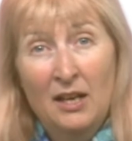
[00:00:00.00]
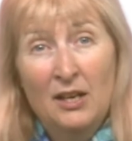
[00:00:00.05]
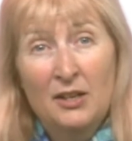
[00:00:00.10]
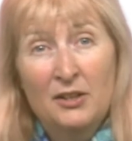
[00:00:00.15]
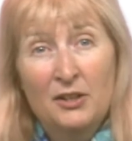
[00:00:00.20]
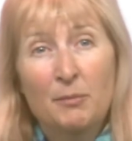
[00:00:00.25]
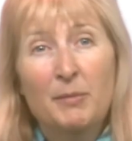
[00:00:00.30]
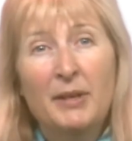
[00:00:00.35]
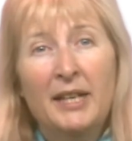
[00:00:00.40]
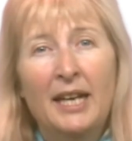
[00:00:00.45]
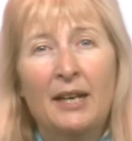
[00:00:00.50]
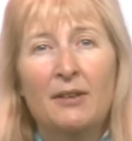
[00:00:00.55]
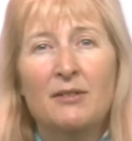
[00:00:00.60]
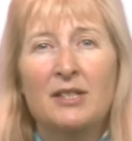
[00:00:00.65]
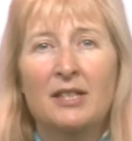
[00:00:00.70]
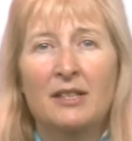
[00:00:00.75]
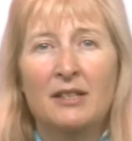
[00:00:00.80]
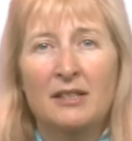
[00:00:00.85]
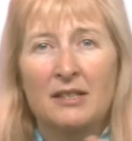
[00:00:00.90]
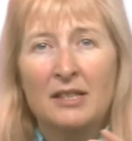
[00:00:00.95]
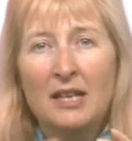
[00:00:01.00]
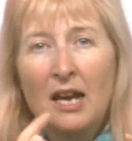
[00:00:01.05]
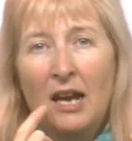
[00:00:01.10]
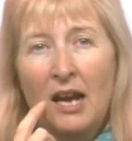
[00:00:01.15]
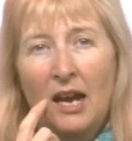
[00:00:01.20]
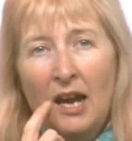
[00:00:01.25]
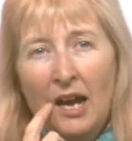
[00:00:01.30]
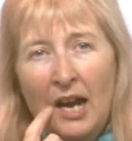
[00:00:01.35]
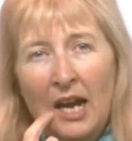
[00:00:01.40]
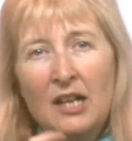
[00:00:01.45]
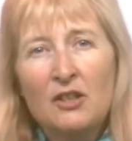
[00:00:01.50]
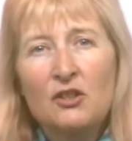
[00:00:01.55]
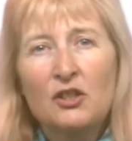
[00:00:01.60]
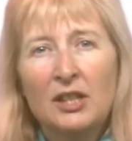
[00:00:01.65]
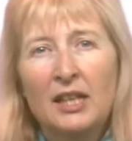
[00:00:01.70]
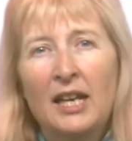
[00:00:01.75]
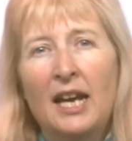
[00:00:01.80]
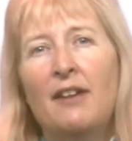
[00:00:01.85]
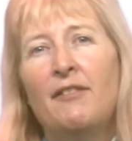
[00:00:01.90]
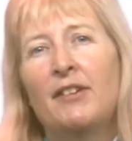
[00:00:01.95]
Some accountants
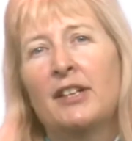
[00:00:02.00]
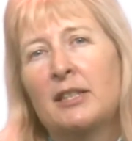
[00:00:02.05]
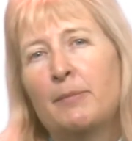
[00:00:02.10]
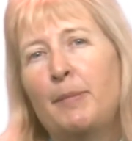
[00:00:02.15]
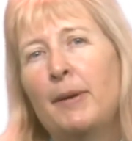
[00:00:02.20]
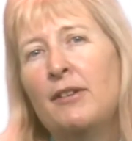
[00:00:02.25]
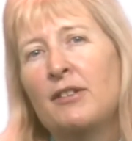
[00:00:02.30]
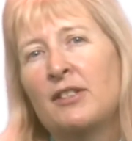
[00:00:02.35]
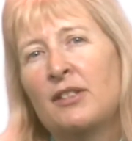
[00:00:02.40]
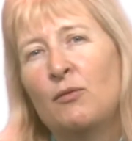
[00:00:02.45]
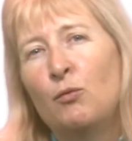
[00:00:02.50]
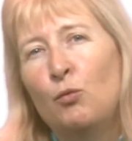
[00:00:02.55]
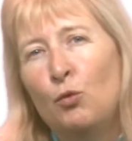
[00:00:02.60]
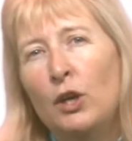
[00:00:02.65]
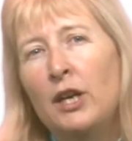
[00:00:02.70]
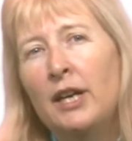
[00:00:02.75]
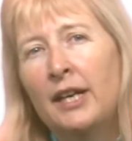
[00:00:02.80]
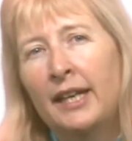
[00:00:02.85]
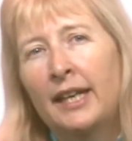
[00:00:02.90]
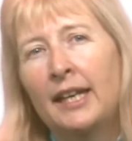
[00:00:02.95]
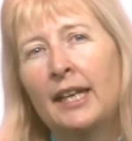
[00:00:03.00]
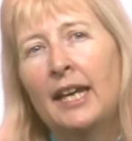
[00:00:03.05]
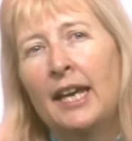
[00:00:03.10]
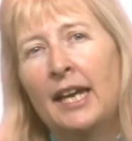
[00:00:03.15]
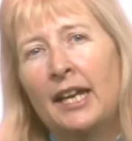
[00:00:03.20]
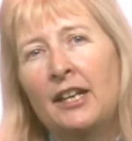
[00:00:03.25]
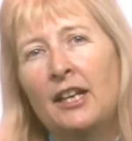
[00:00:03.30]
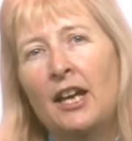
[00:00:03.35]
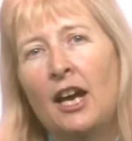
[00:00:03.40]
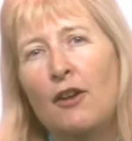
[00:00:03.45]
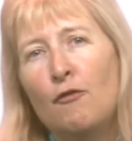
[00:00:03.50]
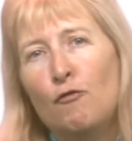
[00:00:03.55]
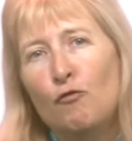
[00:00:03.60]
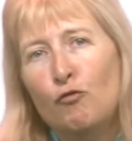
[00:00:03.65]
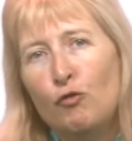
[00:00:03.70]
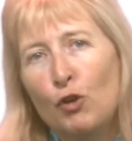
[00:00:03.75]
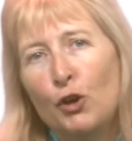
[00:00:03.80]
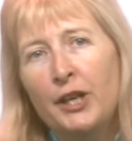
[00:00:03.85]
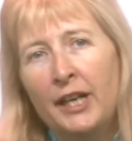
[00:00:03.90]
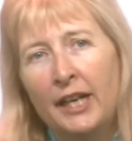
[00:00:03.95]
actually have experience of working in
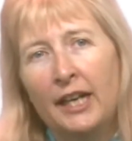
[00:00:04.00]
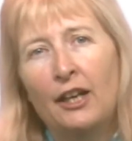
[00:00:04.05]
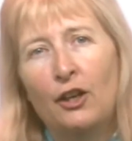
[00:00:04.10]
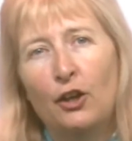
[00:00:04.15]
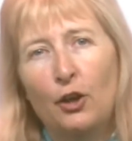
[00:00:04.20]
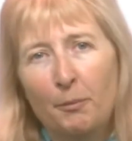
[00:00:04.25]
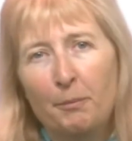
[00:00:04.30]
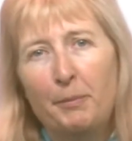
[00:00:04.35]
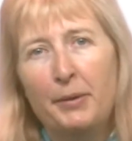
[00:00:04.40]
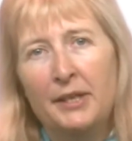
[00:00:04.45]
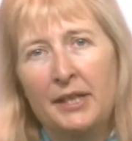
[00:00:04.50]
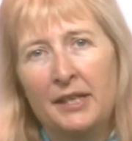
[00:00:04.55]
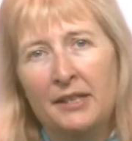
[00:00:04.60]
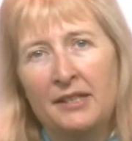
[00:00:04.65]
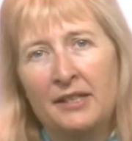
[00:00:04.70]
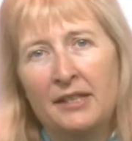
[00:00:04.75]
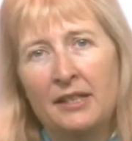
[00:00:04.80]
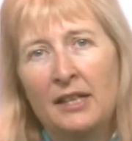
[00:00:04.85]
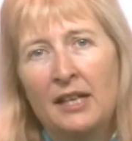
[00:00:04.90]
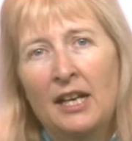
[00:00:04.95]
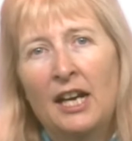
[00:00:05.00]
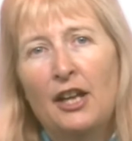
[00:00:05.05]
and running companies